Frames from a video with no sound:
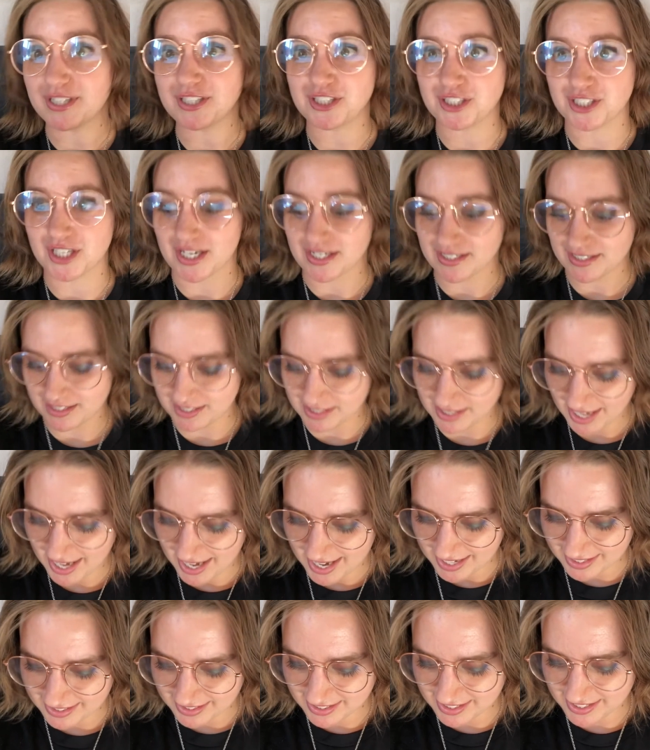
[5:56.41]
just
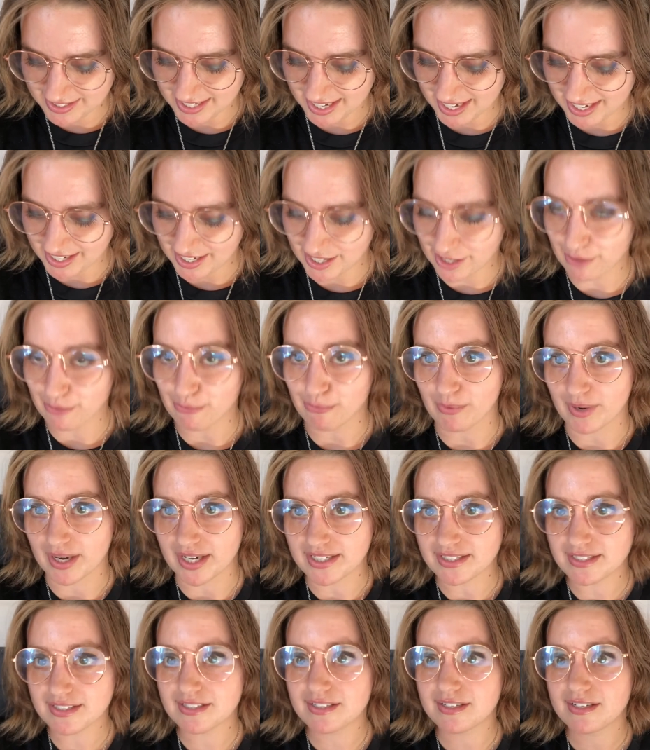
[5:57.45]
that, deciding
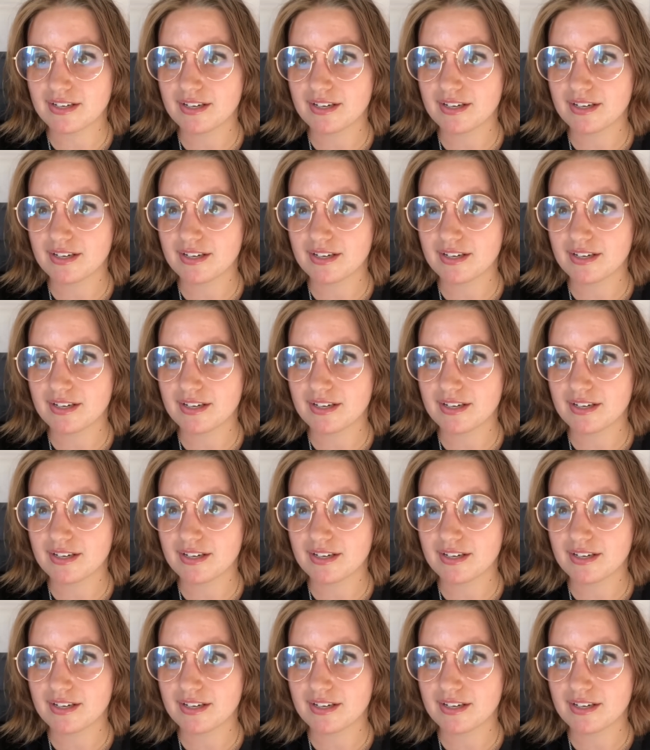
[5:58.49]
what